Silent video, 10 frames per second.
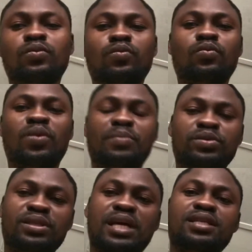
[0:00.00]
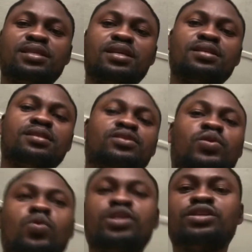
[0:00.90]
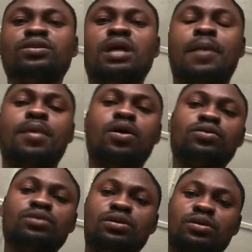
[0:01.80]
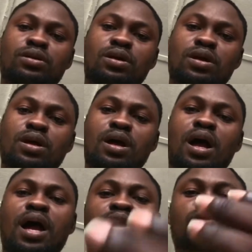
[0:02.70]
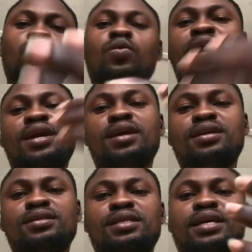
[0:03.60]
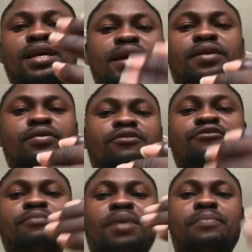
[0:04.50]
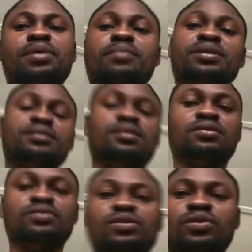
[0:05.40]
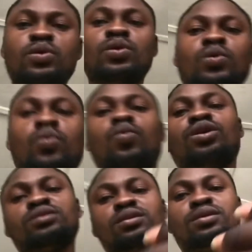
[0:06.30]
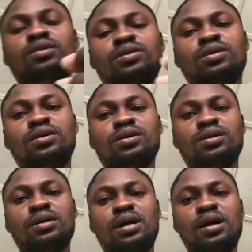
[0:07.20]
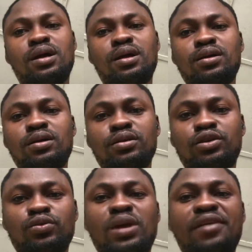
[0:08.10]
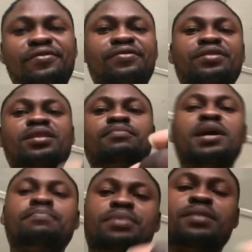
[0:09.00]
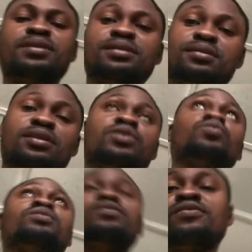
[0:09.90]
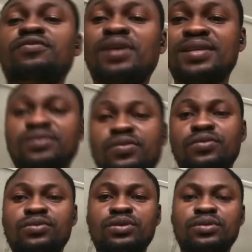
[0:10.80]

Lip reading: We most times get this question about how do I take care of my baby snails? What should I feed my baby snails with for fast growth?